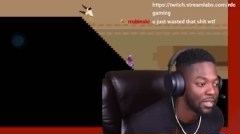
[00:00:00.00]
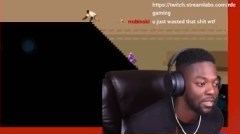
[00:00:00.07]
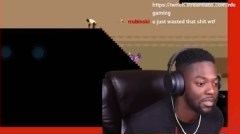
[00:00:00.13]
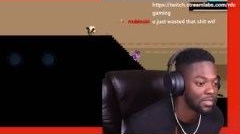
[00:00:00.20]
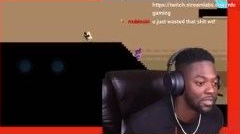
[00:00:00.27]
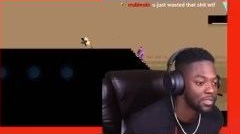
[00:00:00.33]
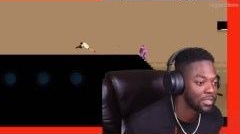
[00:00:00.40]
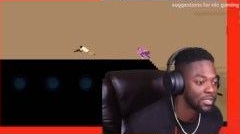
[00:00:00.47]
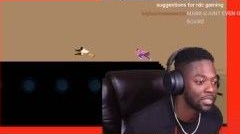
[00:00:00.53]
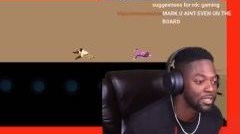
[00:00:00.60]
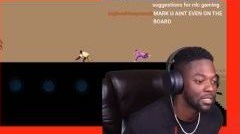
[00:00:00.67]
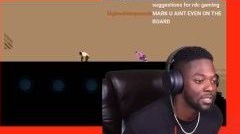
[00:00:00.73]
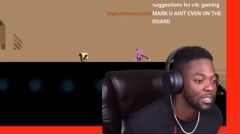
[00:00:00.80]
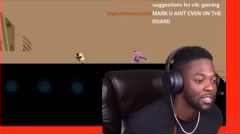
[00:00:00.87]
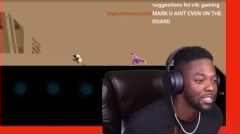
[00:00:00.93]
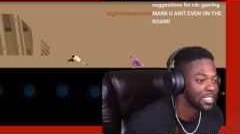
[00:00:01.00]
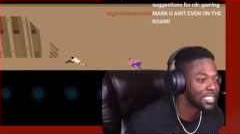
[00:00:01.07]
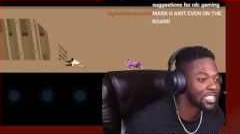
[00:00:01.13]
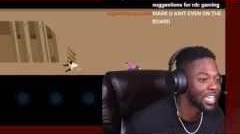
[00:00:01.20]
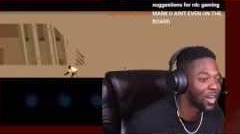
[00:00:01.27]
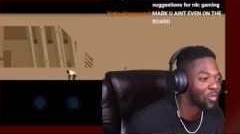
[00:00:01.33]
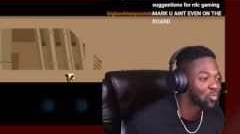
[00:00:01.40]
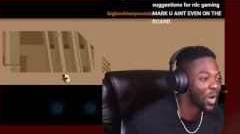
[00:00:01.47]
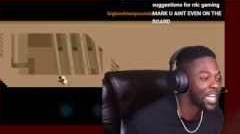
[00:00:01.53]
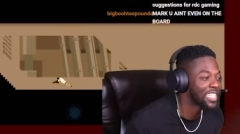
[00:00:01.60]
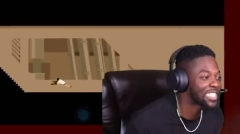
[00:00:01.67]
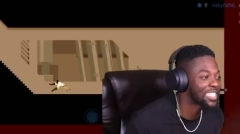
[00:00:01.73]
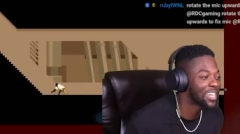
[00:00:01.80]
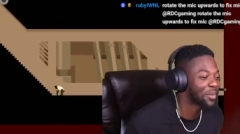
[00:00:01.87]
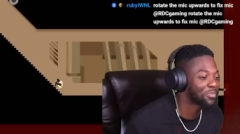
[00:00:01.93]
Come on, Jay. This nigga
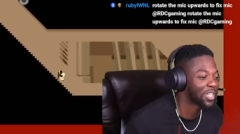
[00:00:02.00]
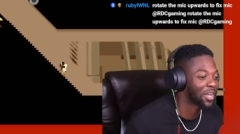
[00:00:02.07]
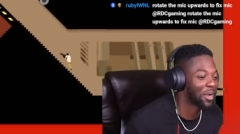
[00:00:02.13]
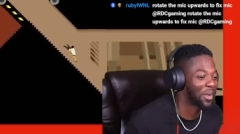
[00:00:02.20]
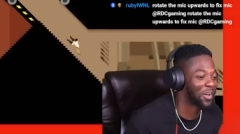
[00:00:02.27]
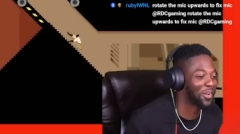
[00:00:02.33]
racing up there.